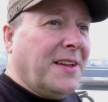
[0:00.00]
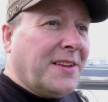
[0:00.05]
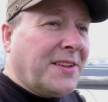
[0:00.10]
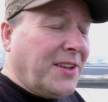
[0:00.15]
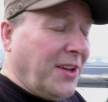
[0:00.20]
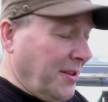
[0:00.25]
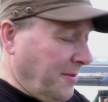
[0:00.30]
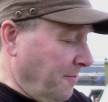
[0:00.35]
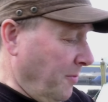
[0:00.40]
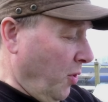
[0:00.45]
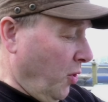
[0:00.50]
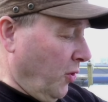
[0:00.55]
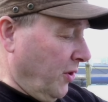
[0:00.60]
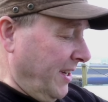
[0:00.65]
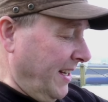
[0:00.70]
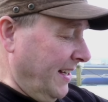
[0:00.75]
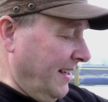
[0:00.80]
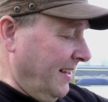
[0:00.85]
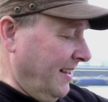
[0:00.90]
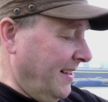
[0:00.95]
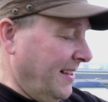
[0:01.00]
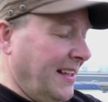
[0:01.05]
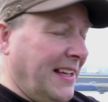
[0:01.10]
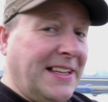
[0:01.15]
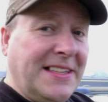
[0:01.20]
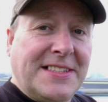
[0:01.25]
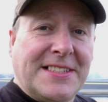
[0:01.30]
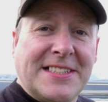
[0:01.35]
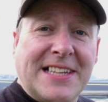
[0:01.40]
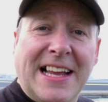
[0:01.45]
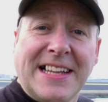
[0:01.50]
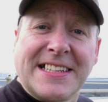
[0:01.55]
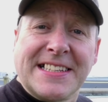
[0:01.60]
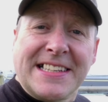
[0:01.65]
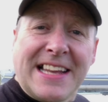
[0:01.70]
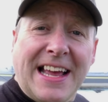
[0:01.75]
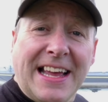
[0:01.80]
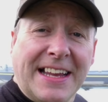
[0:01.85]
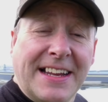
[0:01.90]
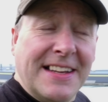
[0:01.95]
Good morning, it's
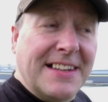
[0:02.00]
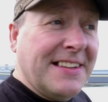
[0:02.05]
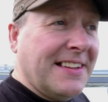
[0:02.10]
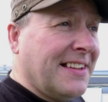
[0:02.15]
Saturday